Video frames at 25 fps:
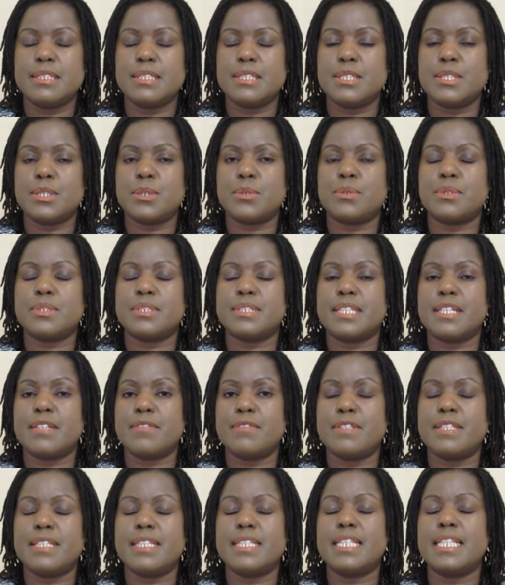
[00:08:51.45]
So
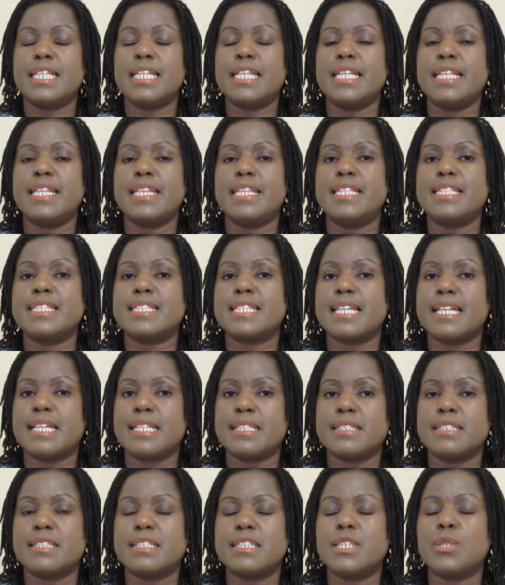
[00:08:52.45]
definitely this
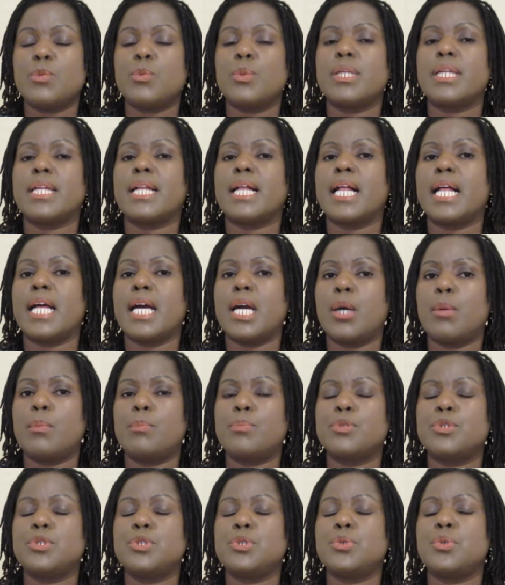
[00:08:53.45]
quercetin will
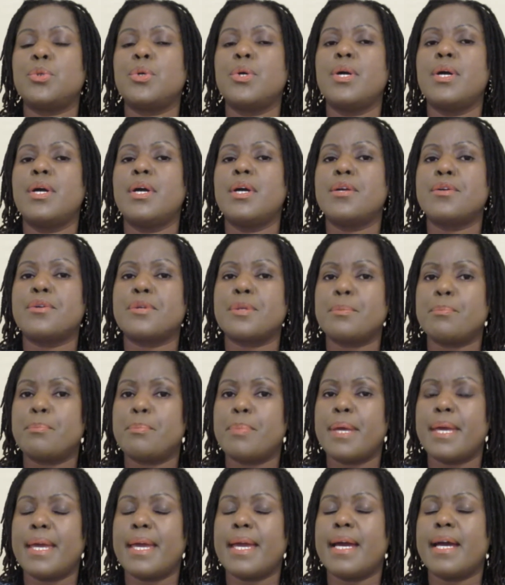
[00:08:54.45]
help to
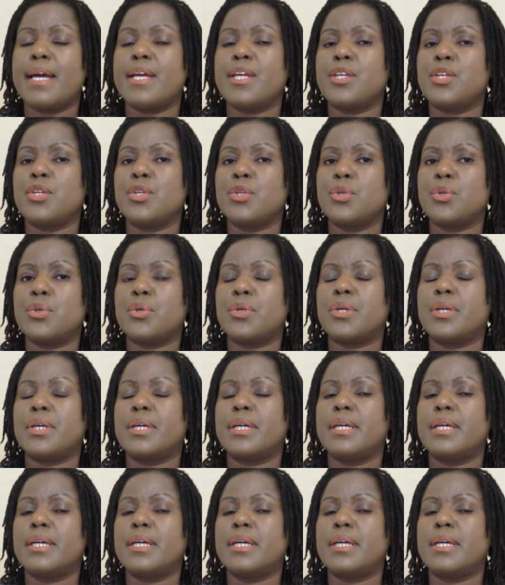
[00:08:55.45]
repair your